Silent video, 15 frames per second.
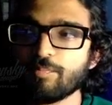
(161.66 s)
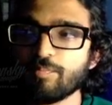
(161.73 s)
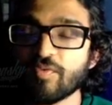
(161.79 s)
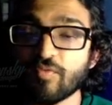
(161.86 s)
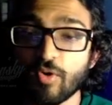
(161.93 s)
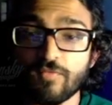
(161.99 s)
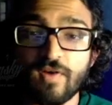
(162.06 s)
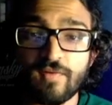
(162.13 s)

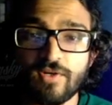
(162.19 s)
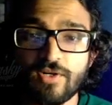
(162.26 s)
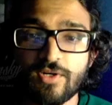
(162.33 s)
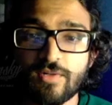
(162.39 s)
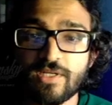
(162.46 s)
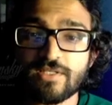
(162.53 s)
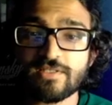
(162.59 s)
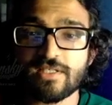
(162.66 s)
Before
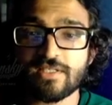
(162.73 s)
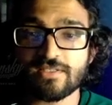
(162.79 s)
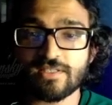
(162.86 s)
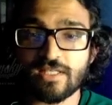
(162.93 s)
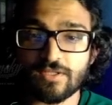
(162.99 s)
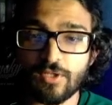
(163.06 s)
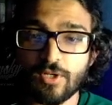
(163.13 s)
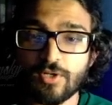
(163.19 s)
500 meters is
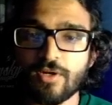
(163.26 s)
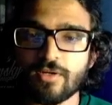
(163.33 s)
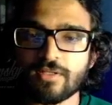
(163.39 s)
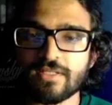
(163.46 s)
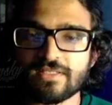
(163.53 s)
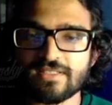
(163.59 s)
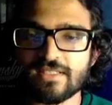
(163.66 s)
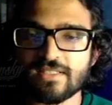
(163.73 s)
the third gun
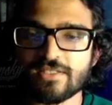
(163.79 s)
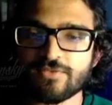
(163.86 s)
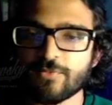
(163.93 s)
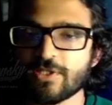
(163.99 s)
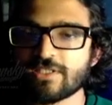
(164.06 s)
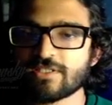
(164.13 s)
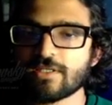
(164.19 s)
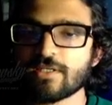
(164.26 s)
on this list,
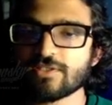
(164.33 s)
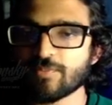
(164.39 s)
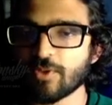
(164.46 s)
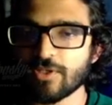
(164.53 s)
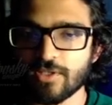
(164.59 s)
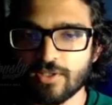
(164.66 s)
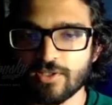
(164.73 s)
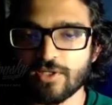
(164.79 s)
which,
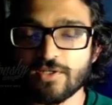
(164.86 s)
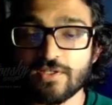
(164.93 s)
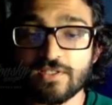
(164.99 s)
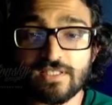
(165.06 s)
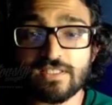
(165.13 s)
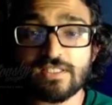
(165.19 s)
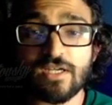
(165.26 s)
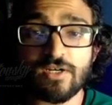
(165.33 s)
spoiler alert,
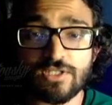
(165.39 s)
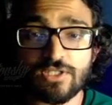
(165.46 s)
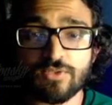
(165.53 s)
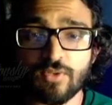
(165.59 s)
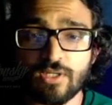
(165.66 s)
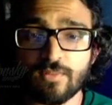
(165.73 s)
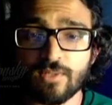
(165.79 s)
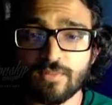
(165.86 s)
is the ZRG
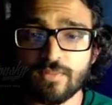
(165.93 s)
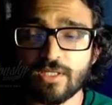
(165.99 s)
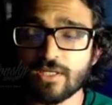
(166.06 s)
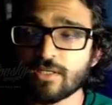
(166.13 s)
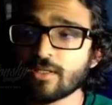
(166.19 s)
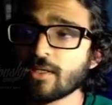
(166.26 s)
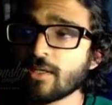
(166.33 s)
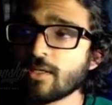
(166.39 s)

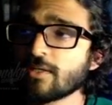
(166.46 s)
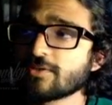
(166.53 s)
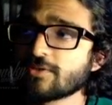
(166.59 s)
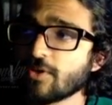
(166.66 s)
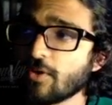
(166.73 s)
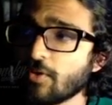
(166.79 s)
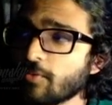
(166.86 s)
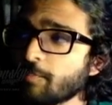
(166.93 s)
20mm.
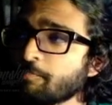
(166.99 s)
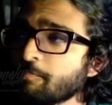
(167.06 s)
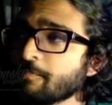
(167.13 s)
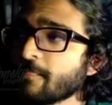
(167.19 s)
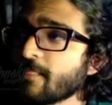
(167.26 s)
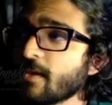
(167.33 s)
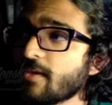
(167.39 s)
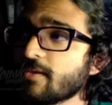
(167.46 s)
So
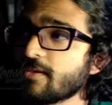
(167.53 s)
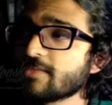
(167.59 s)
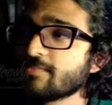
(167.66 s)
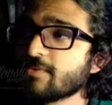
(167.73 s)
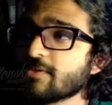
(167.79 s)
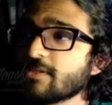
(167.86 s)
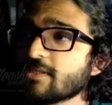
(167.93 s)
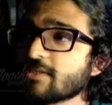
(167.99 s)

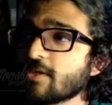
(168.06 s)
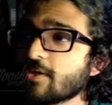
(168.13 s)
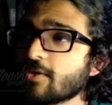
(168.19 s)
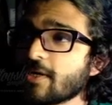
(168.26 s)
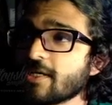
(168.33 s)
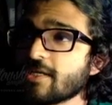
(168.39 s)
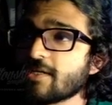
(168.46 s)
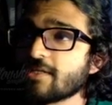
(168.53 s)
this gun
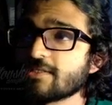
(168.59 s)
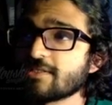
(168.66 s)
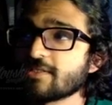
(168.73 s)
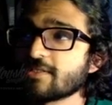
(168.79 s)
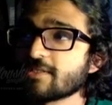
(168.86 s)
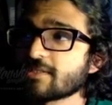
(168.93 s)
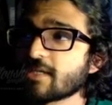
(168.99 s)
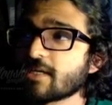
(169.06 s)
right here, it's
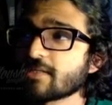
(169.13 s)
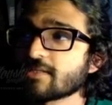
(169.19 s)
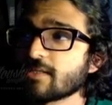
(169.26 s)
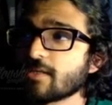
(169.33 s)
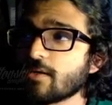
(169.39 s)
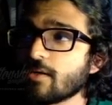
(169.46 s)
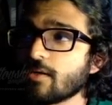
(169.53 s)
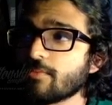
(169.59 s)
just got
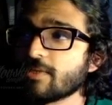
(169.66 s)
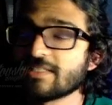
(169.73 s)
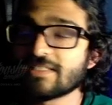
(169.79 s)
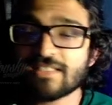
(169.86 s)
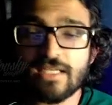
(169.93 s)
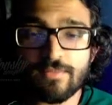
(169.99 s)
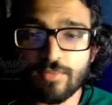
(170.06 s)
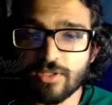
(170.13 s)

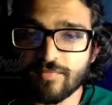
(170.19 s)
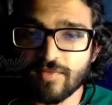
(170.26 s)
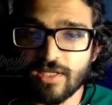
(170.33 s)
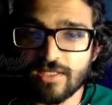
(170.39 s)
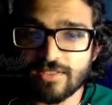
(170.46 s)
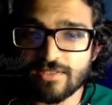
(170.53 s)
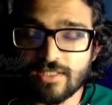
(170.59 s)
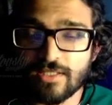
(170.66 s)
insane bullet
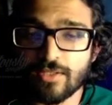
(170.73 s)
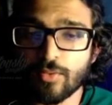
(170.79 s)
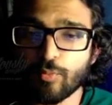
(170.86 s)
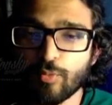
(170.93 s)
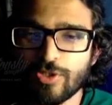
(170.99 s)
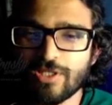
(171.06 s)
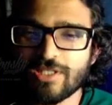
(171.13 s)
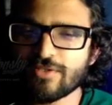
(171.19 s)
velocity,
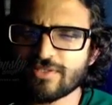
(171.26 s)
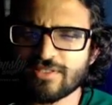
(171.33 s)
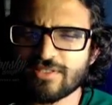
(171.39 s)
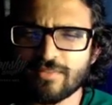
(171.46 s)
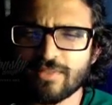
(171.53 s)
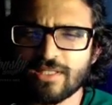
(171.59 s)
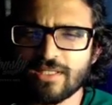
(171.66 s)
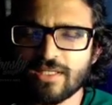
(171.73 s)
really good
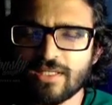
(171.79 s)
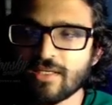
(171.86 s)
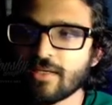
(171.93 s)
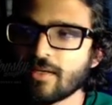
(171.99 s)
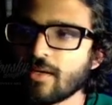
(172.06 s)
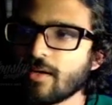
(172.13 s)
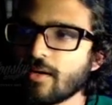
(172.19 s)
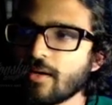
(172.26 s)
stability,
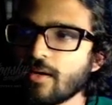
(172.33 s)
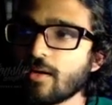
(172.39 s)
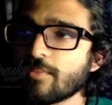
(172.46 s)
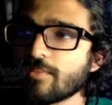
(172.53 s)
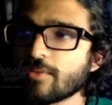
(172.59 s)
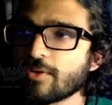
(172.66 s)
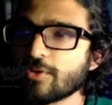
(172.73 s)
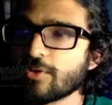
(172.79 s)

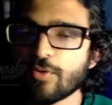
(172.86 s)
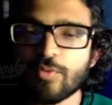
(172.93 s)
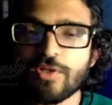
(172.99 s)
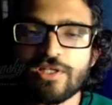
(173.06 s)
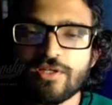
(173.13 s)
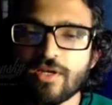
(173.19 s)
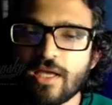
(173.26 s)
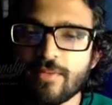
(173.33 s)

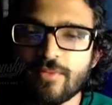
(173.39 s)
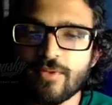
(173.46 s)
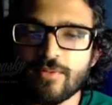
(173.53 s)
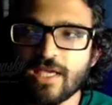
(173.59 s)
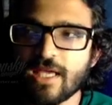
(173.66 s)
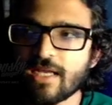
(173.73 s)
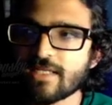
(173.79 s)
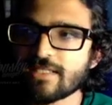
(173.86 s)
really good aiming
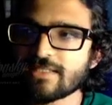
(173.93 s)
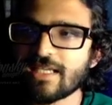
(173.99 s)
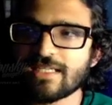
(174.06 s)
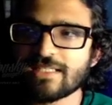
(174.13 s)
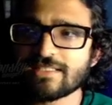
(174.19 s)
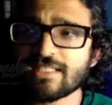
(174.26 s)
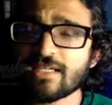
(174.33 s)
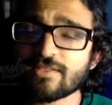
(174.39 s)
mechanics,
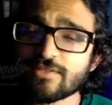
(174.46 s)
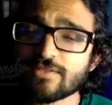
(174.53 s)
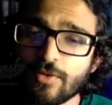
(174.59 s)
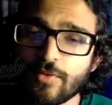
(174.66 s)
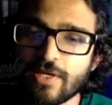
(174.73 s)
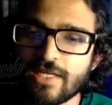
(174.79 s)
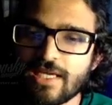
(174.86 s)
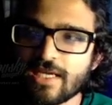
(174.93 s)
and it's got a
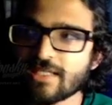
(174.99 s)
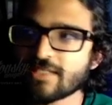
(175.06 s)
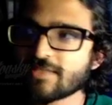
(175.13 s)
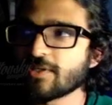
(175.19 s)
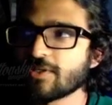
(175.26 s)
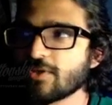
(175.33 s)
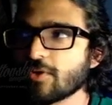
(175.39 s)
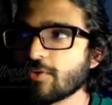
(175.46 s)
slow ADS,
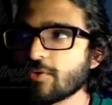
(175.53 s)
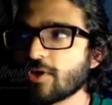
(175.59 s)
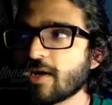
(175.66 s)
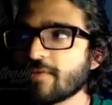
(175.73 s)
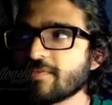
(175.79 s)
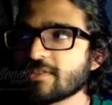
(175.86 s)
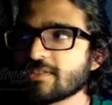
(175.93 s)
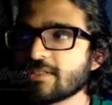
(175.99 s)
but you're
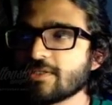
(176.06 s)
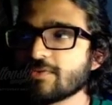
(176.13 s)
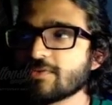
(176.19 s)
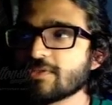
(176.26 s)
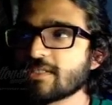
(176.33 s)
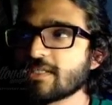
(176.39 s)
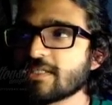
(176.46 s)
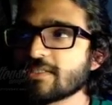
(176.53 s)
obviously
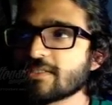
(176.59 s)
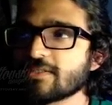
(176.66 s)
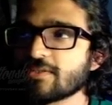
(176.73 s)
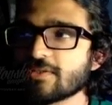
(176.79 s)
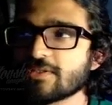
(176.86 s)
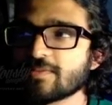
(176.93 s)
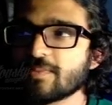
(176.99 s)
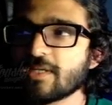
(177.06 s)
using things
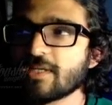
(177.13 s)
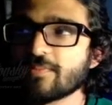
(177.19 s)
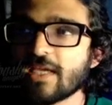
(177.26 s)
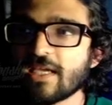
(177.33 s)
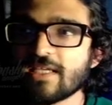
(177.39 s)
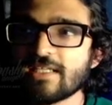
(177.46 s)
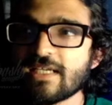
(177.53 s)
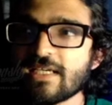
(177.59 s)
to speed up
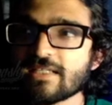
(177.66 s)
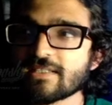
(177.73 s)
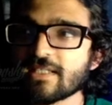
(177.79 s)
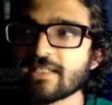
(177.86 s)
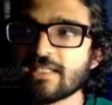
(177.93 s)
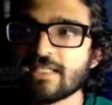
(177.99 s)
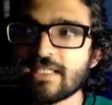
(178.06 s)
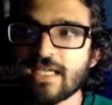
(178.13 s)
the ADS
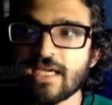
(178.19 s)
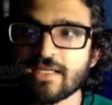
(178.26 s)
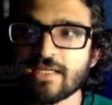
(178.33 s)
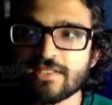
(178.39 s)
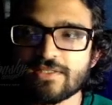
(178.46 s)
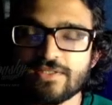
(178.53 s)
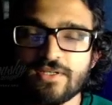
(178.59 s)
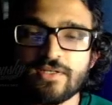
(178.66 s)
like the TAC
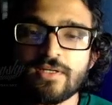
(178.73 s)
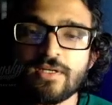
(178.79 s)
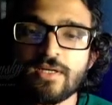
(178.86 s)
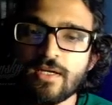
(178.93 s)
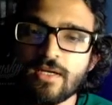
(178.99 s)
laser,